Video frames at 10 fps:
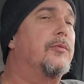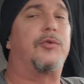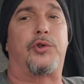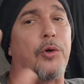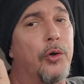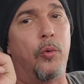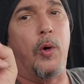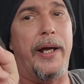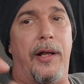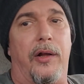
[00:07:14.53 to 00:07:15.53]
true
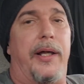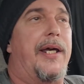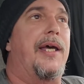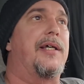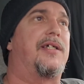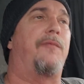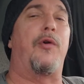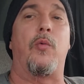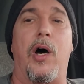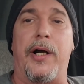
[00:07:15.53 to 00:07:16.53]
will is, if
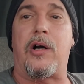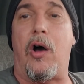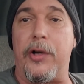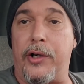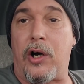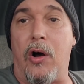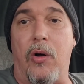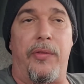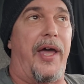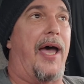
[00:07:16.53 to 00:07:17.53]
you want to call your
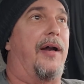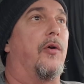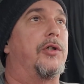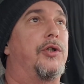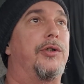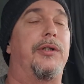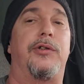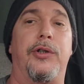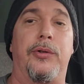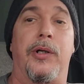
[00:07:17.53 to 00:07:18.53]
goal that. Or to
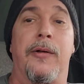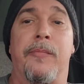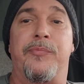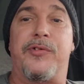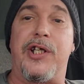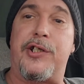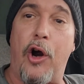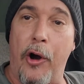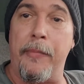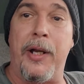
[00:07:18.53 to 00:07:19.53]

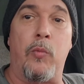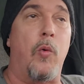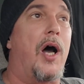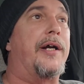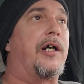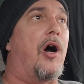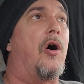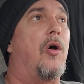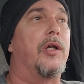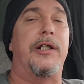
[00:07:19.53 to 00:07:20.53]
determine what
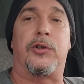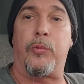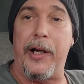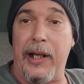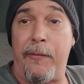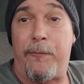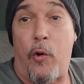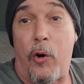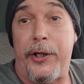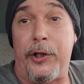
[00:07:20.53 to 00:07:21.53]
goal is really
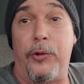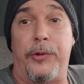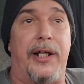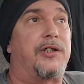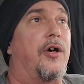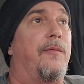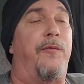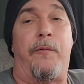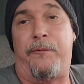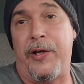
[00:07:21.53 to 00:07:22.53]
for you that's going to
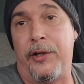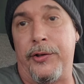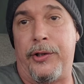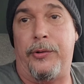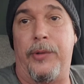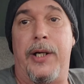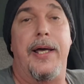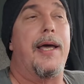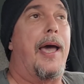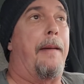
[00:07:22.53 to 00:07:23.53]
fulfill you
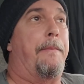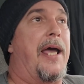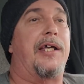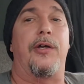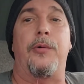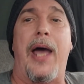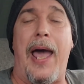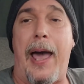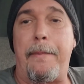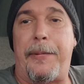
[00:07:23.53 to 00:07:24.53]
and make you
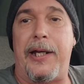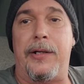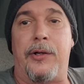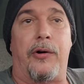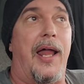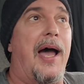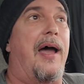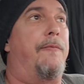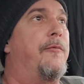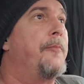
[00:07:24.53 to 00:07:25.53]
happy in your
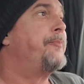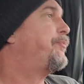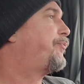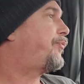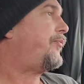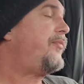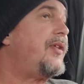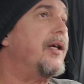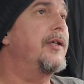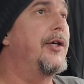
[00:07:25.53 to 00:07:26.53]
life.
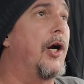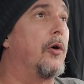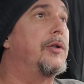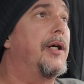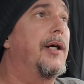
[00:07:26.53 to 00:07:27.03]
You know,